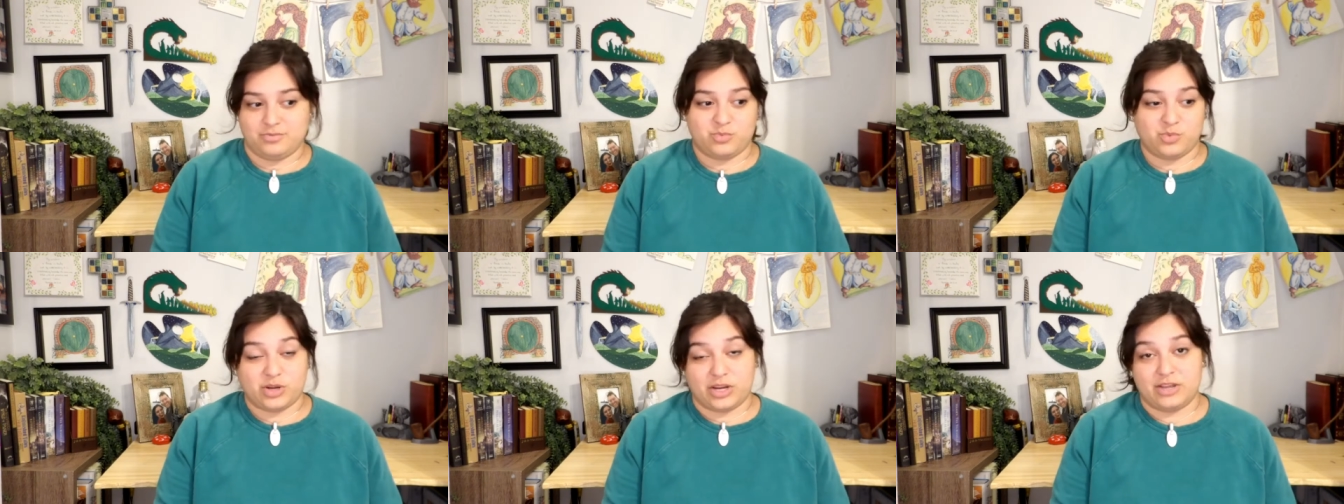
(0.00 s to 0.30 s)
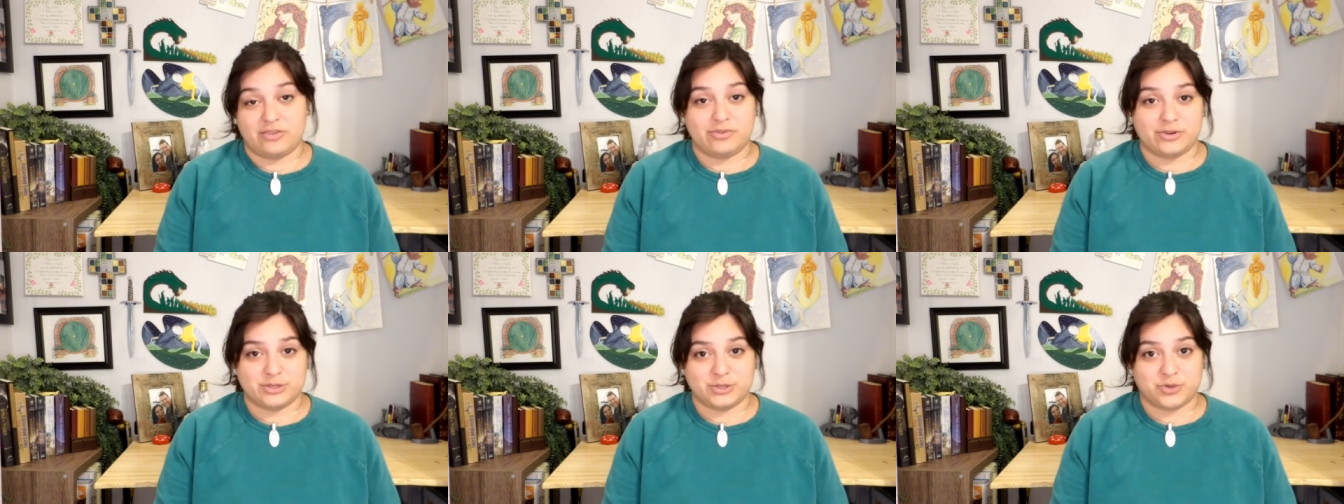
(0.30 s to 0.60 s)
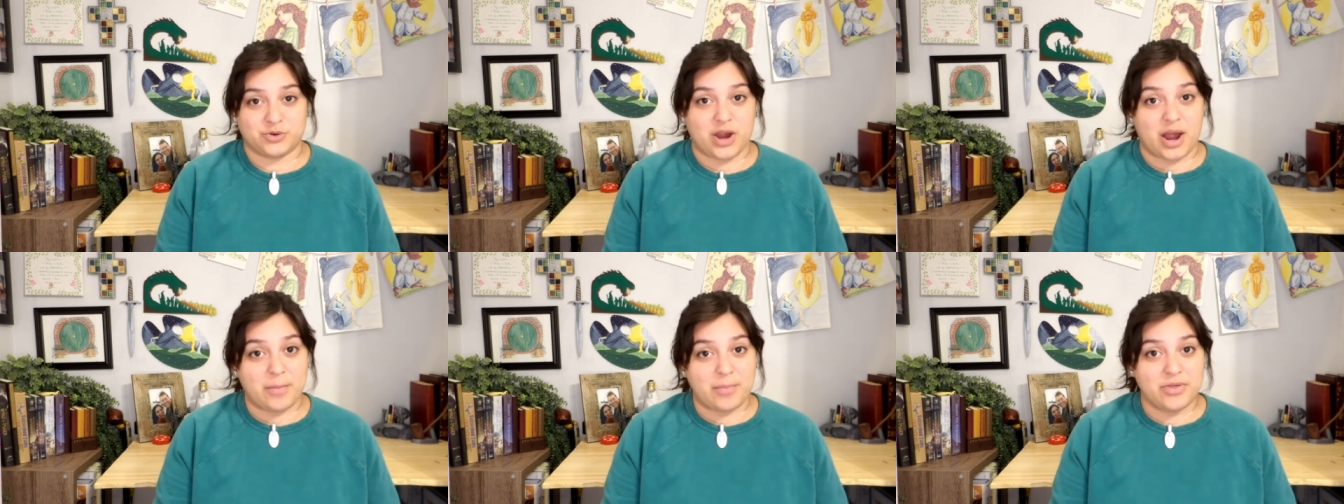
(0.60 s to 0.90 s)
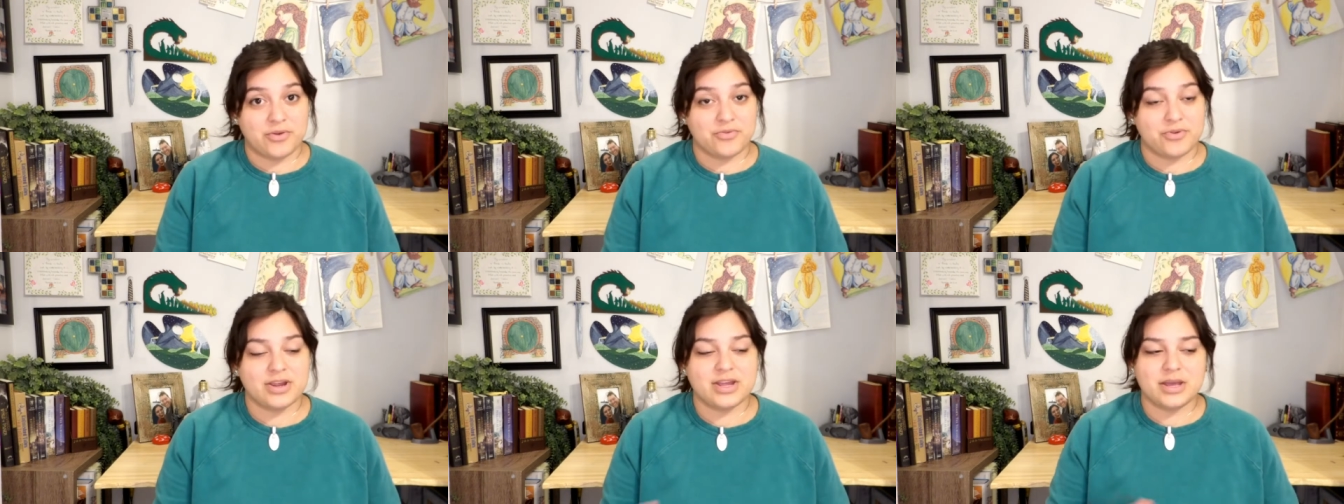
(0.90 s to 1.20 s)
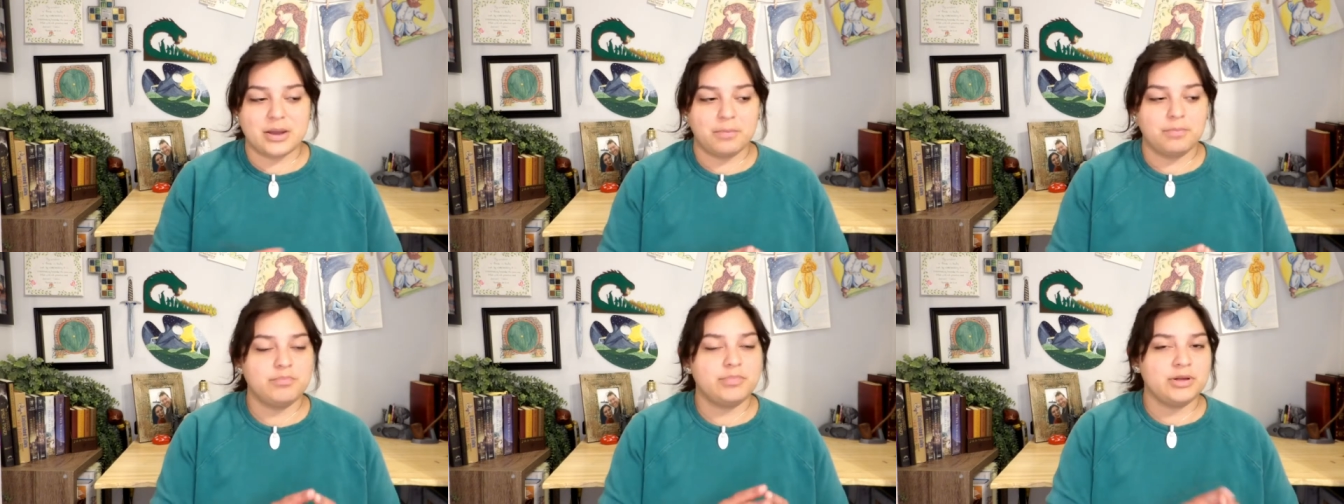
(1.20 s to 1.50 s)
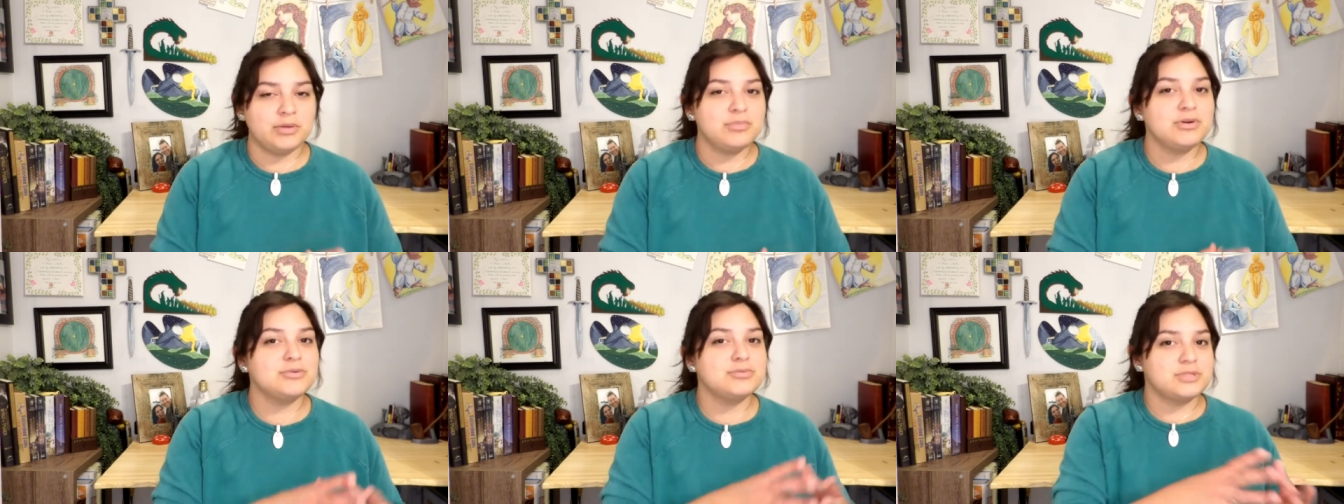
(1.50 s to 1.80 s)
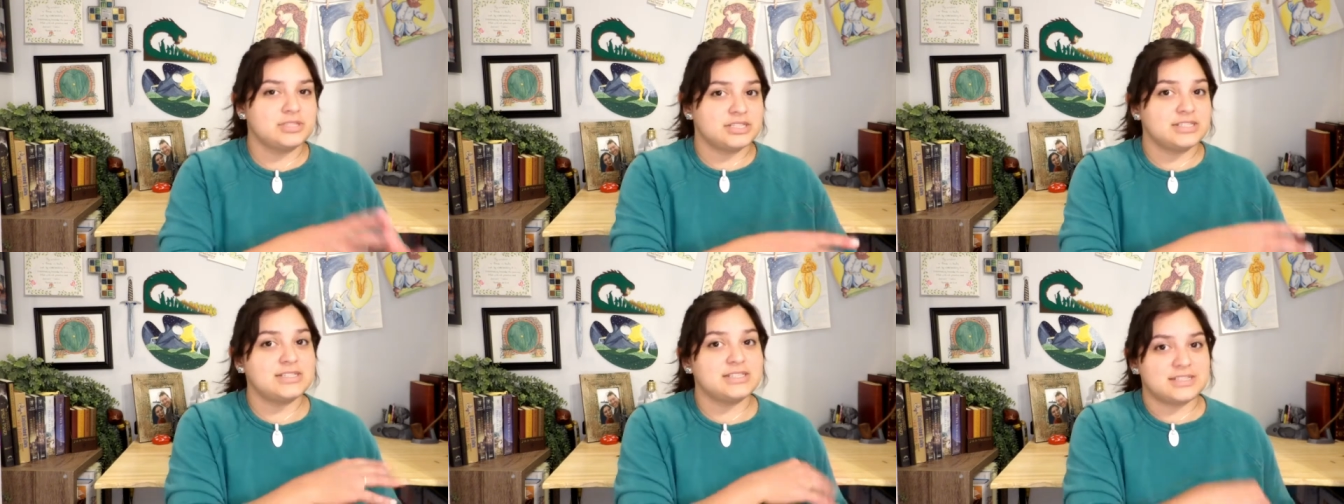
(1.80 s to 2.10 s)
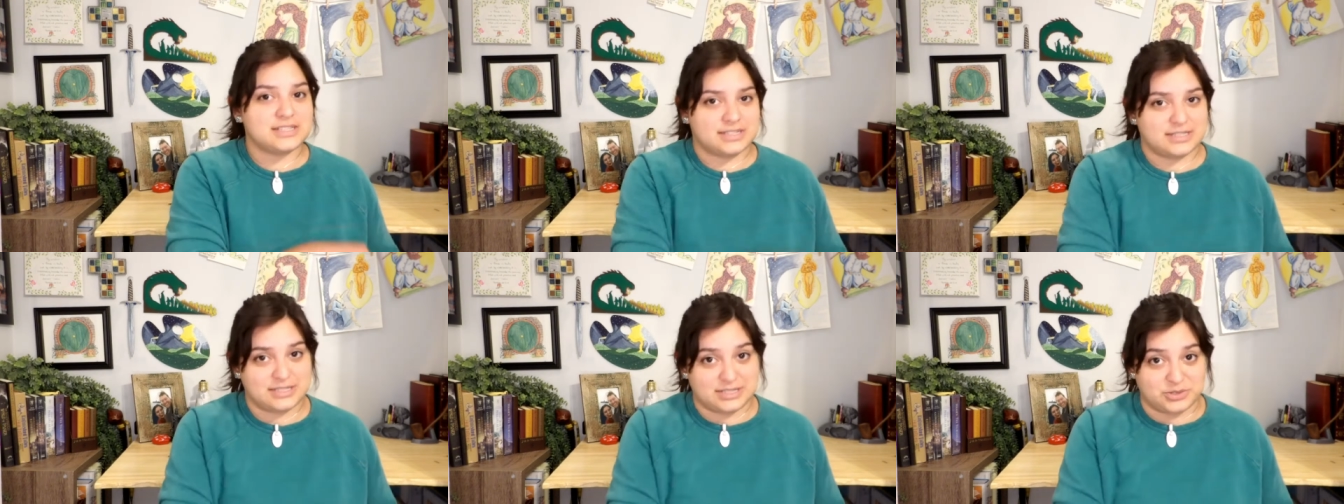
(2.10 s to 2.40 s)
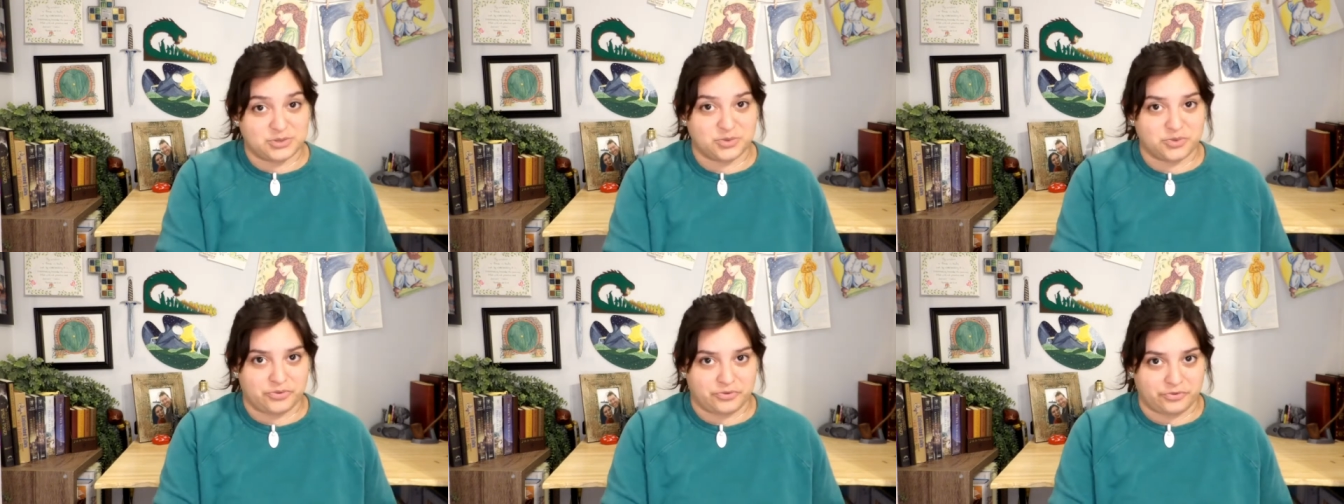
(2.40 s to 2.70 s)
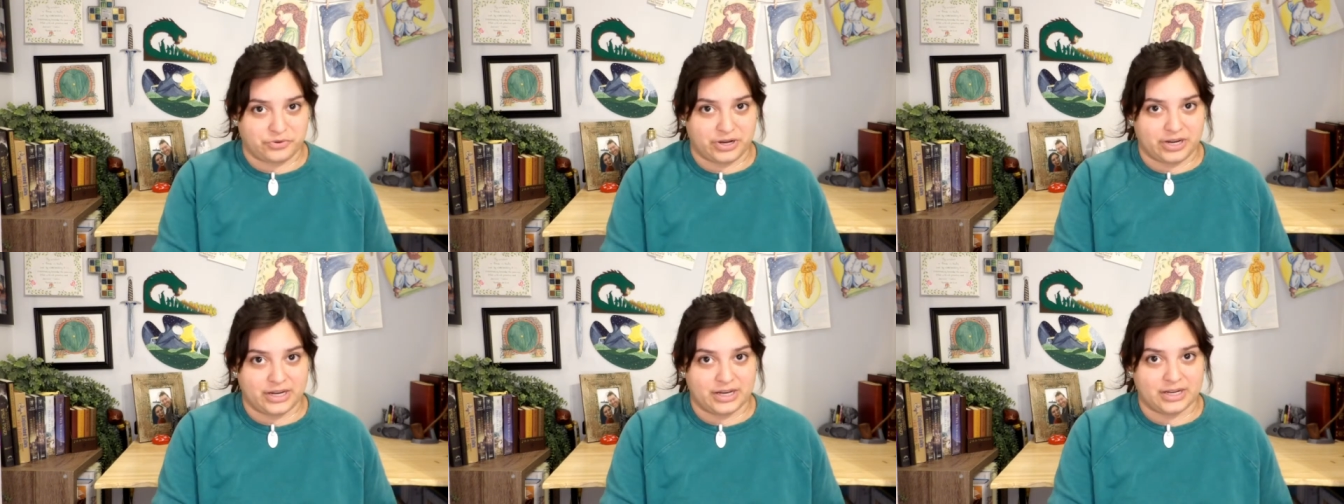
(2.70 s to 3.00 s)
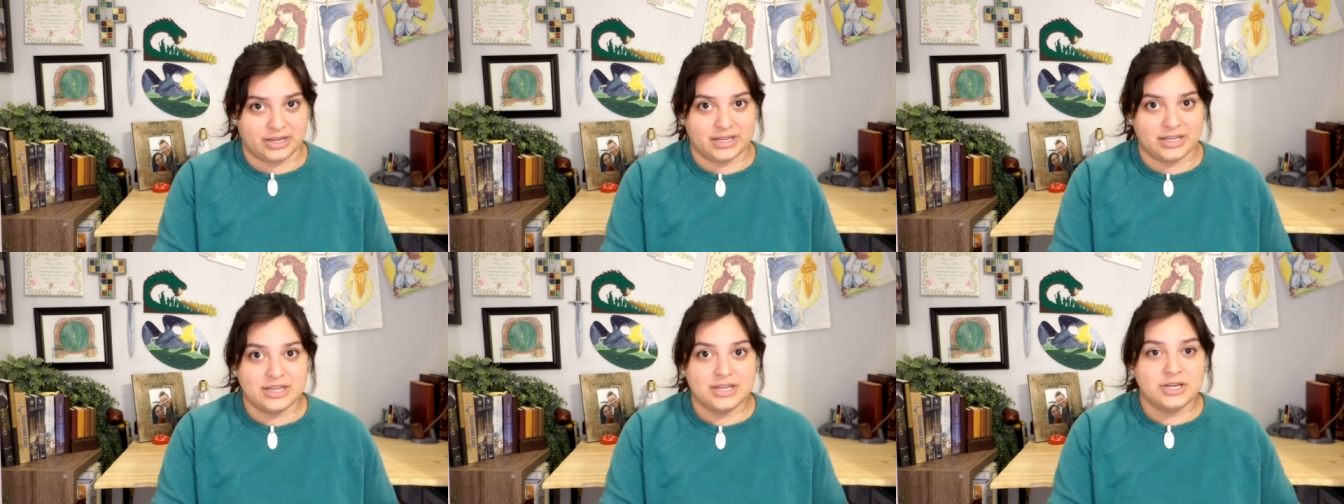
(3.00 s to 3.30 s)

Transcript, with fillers: when he first grabbed the ring, Bilbo did steal the ring.